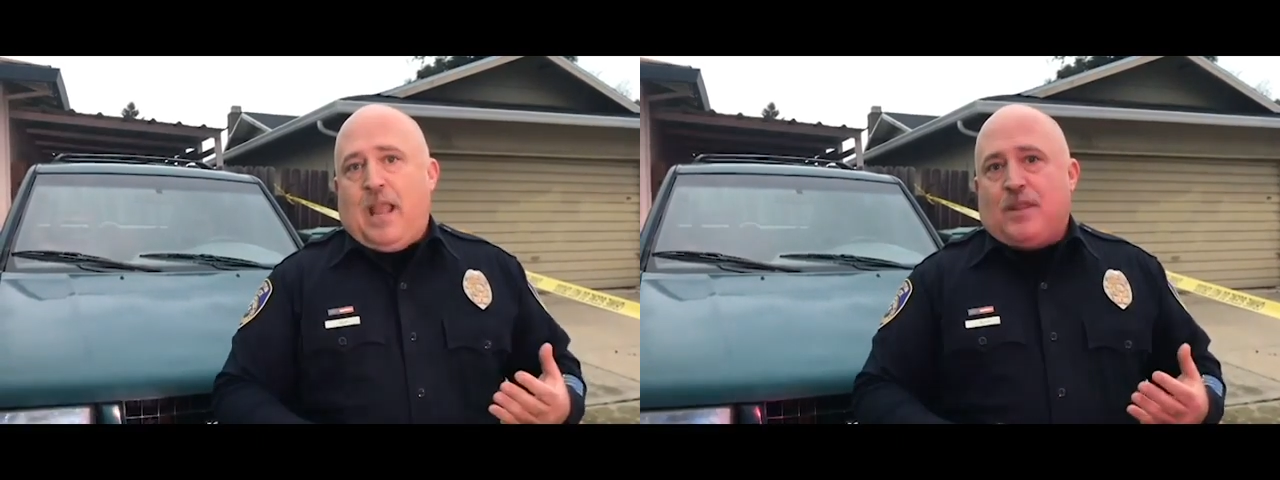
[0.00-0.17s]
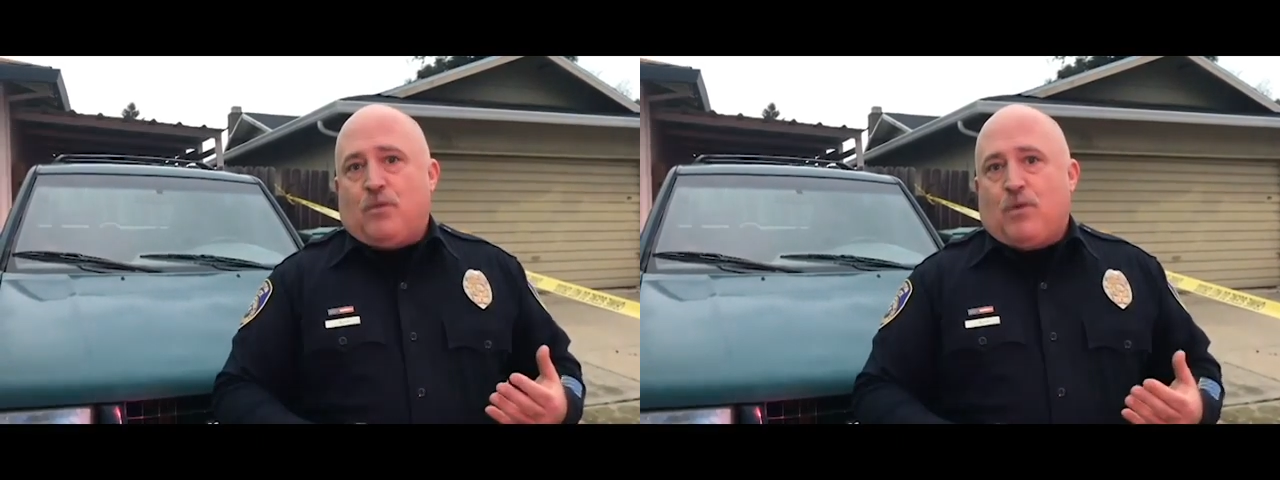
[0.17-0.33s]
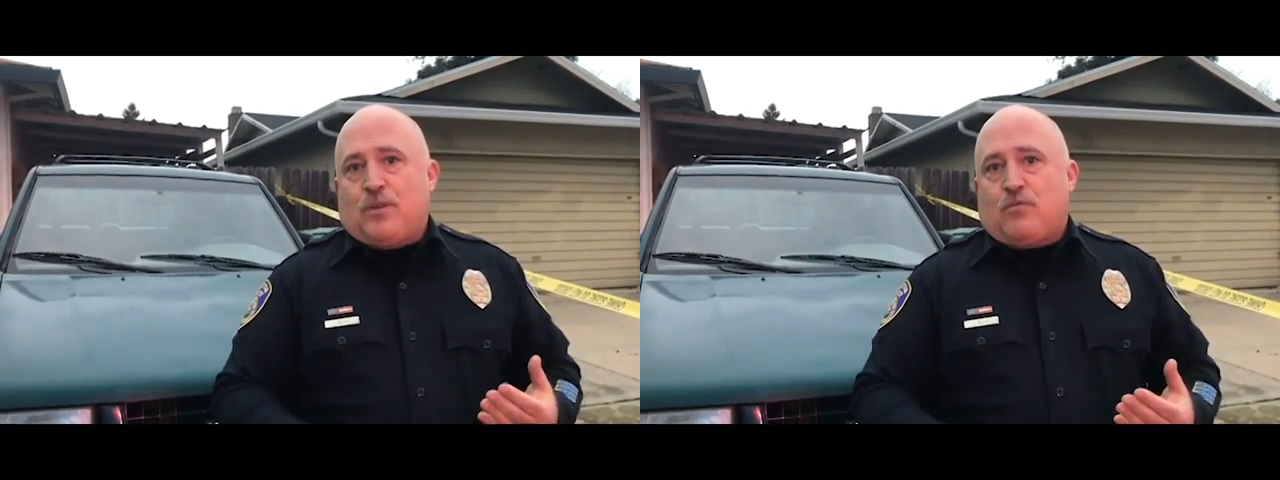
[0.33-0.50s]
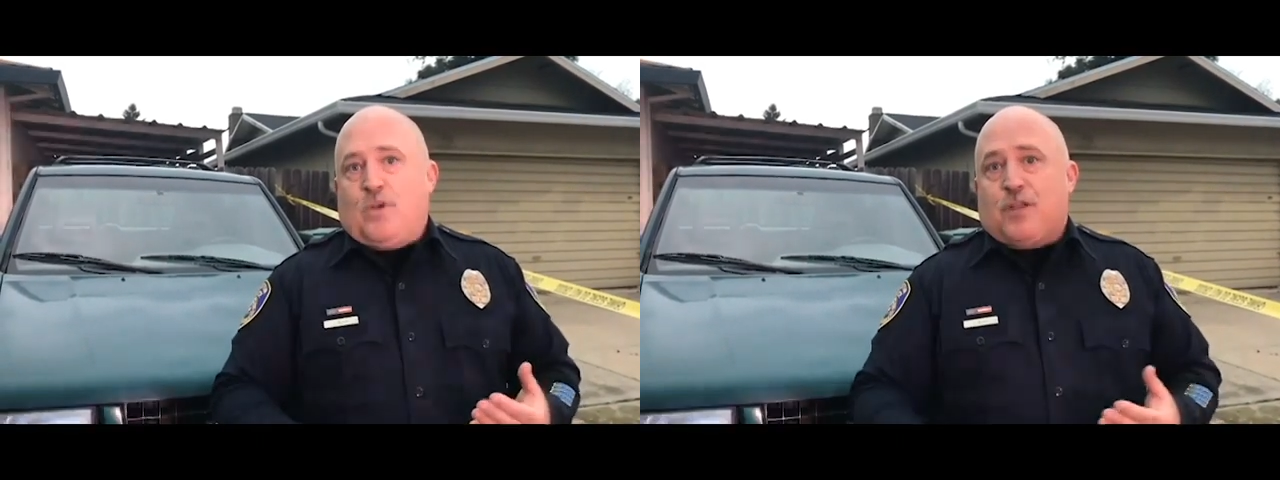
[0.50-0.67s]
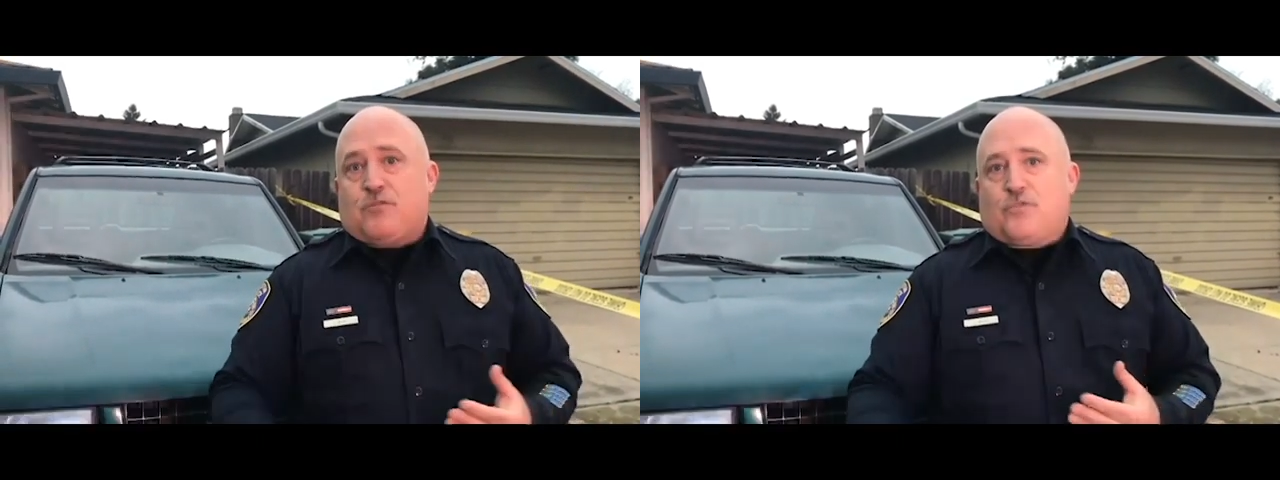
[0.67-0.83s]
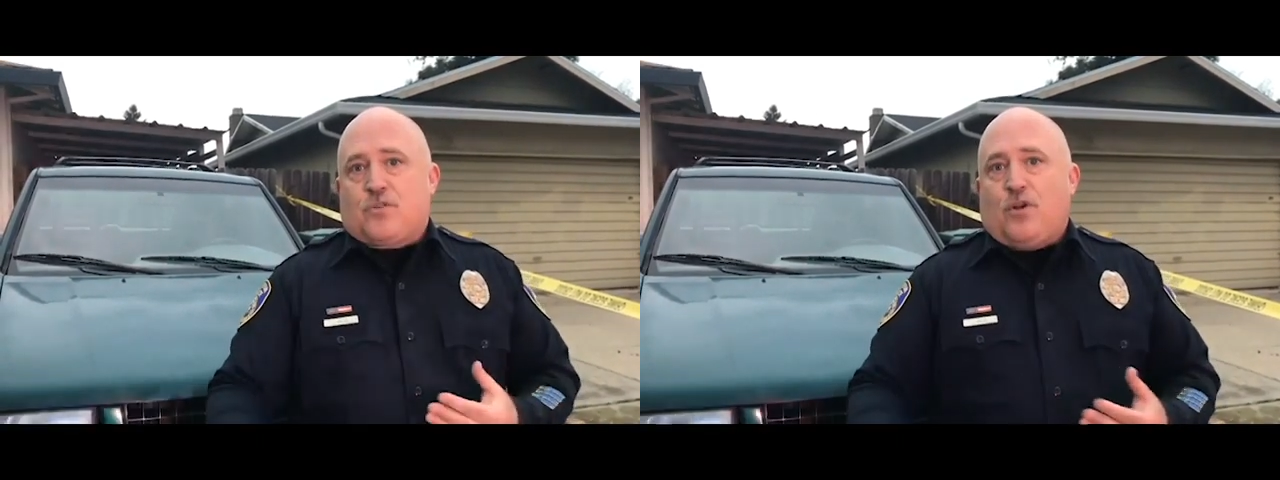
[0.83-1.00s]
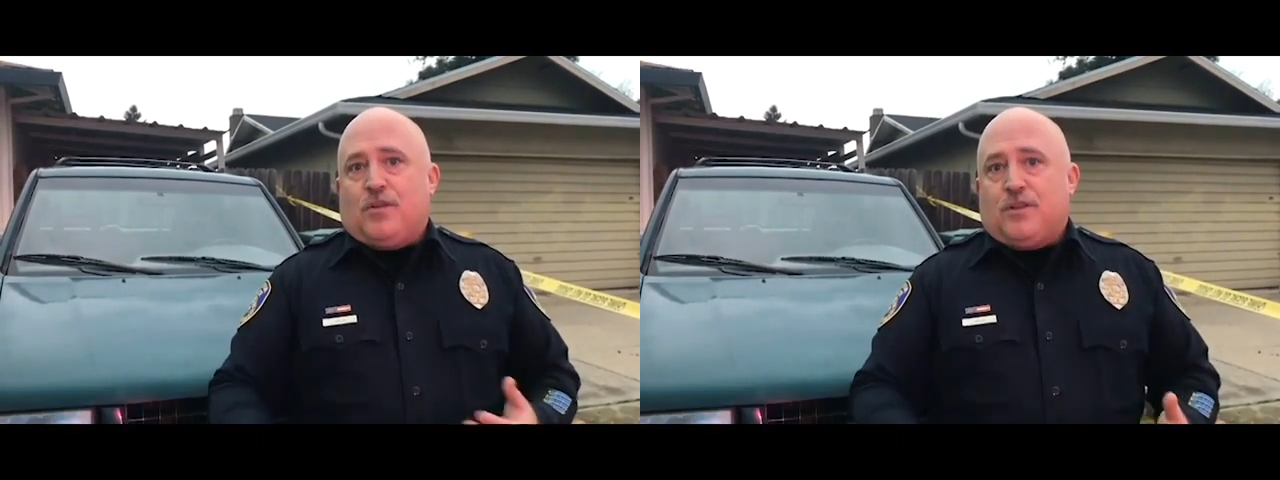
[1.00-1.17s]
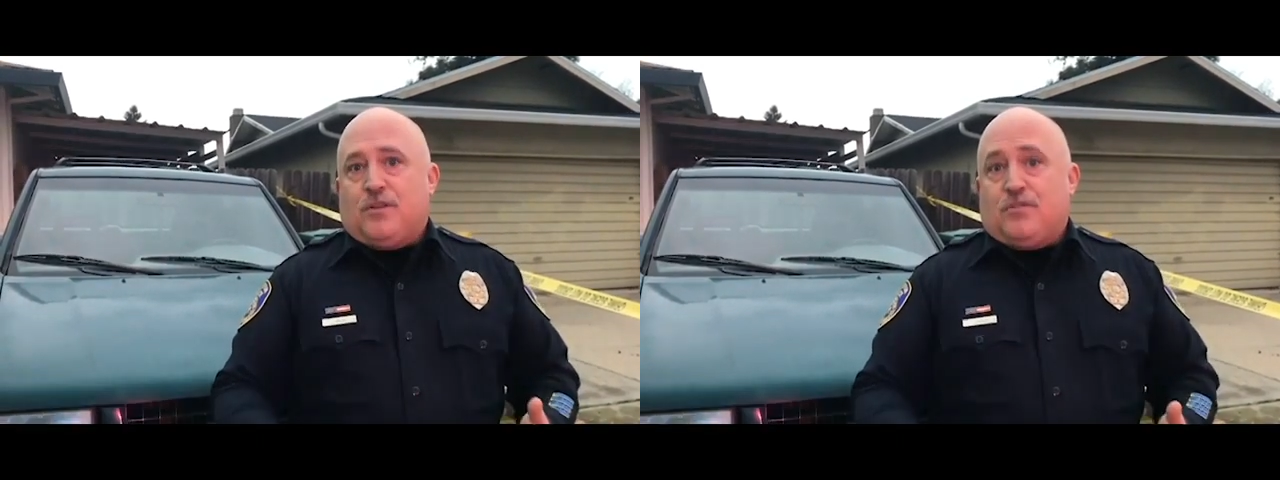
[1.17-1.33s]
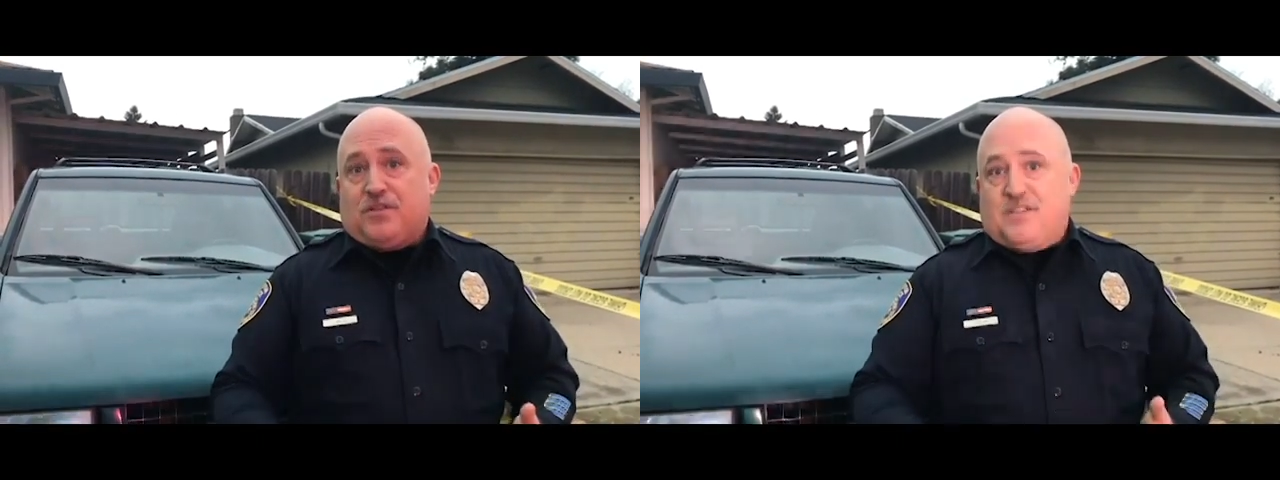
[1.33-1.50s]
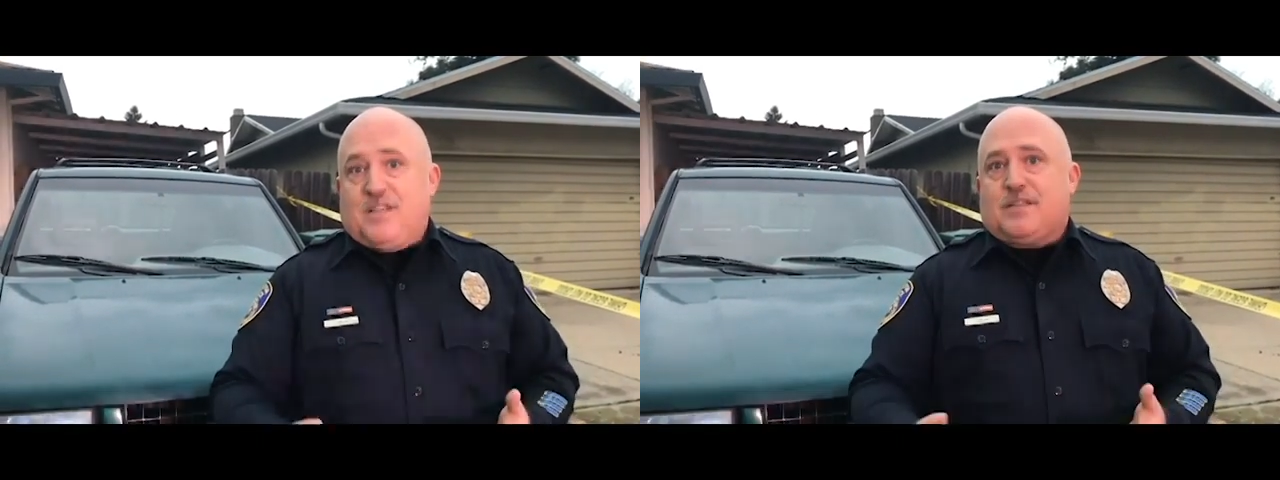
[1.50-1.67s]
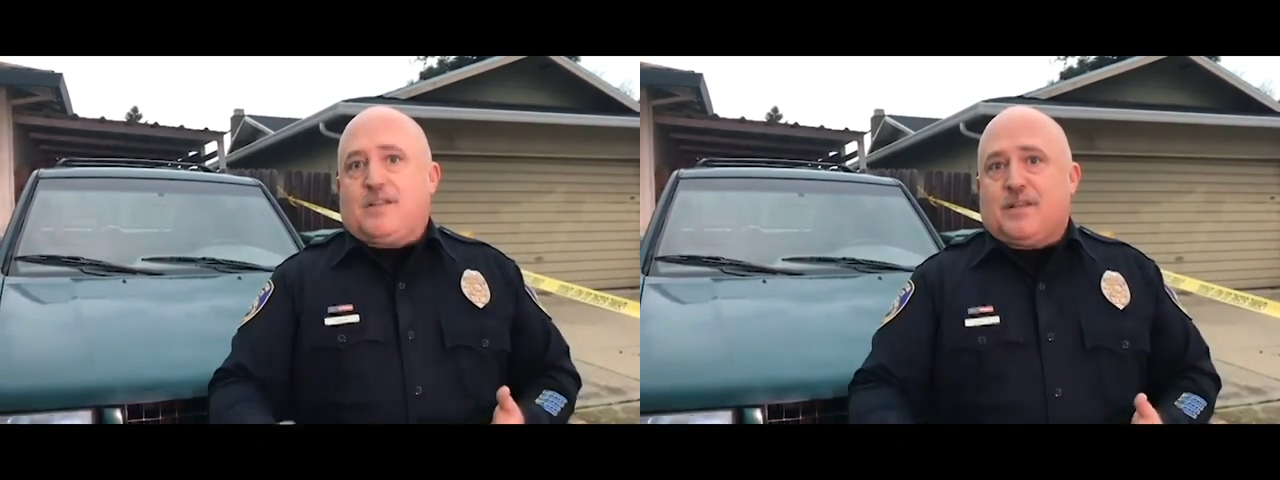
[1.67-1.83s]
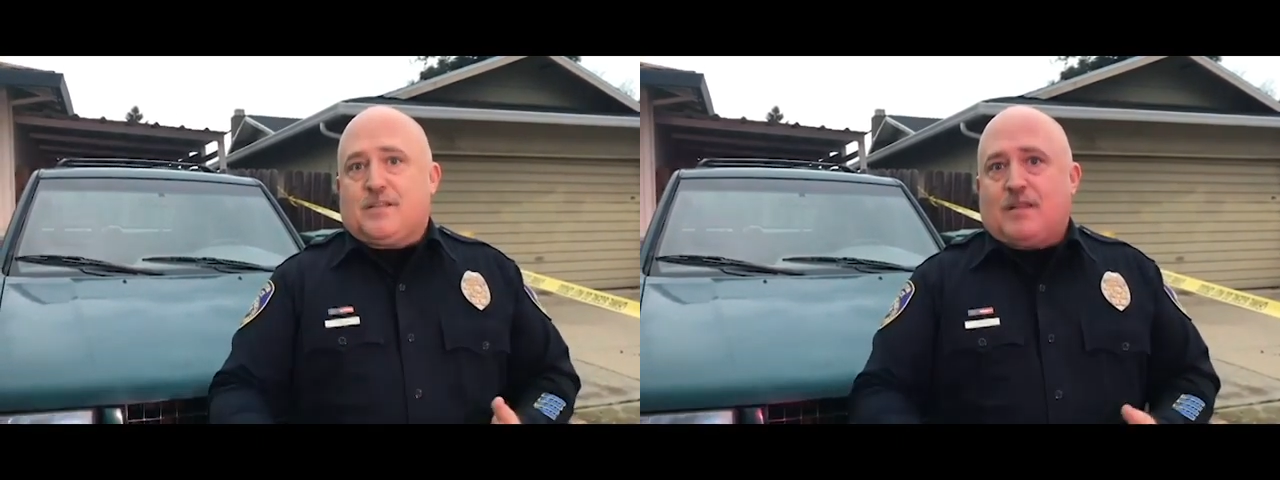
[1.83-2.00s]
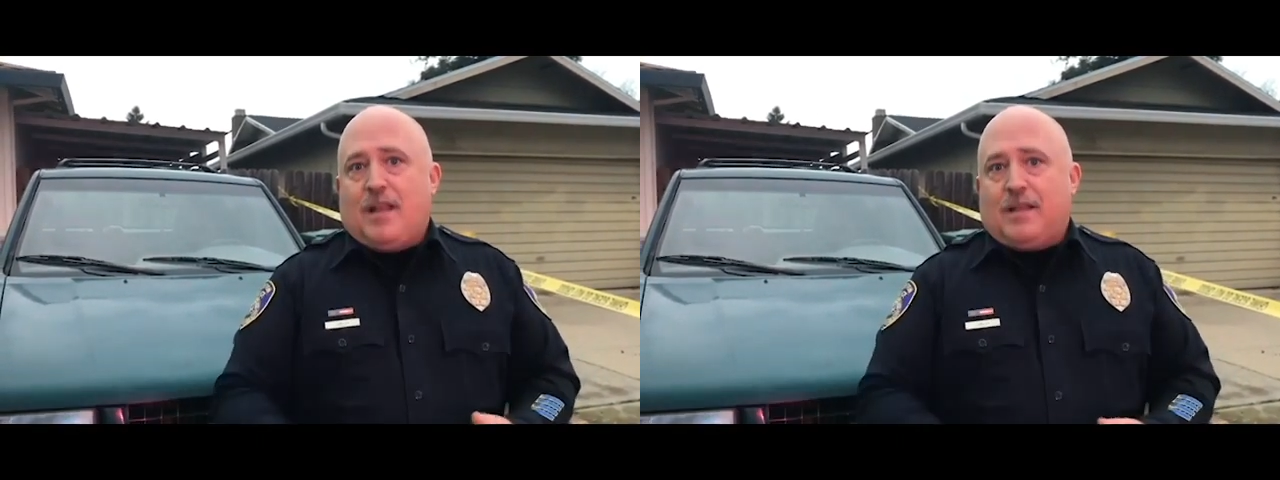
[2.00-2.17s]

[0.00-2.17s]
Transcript: And the Red Cross was called in to assist us,